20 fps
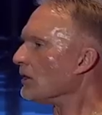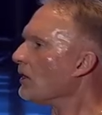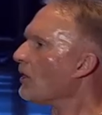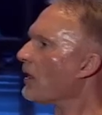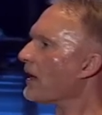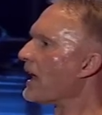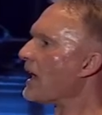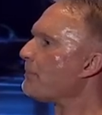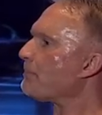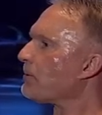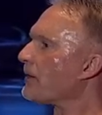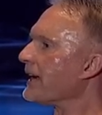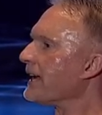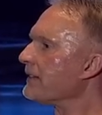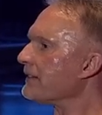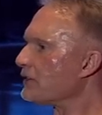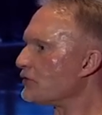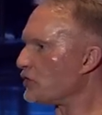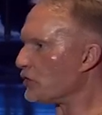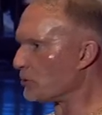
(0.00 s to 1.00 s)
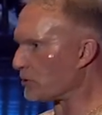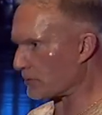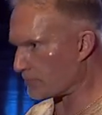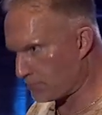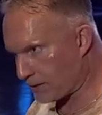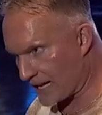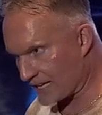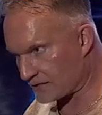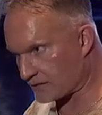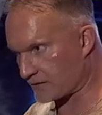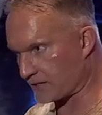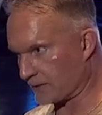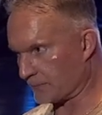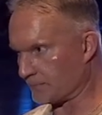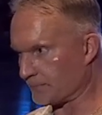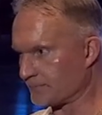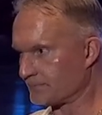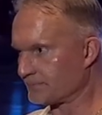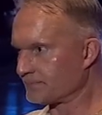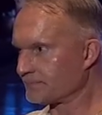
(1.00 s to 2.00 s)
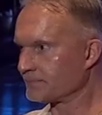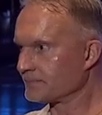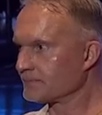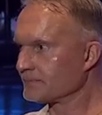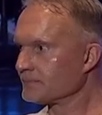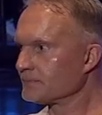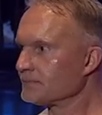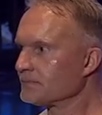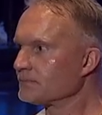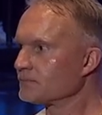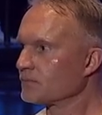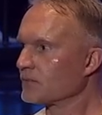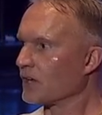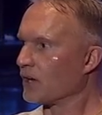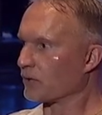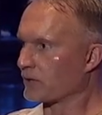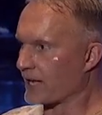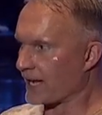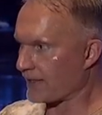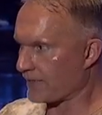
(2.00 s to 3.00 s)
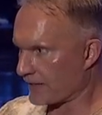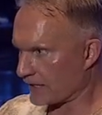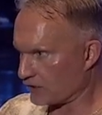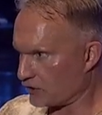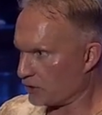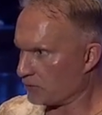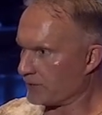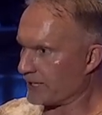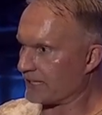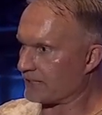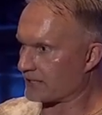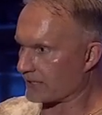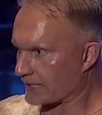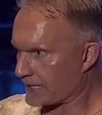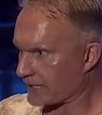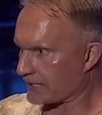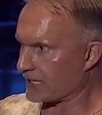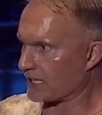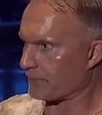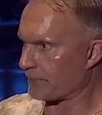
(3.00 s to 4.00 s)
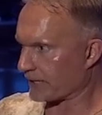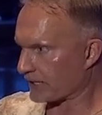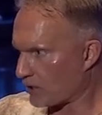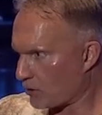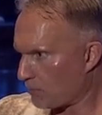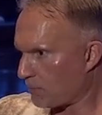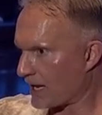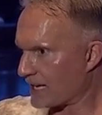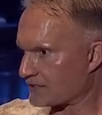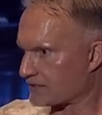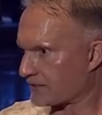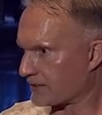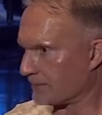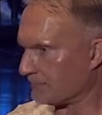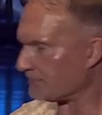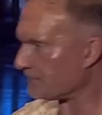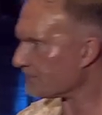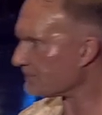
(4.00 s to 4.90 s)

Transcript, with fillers: Lord, I pray that you would bless them. Okay, then you need to get up and go bless them.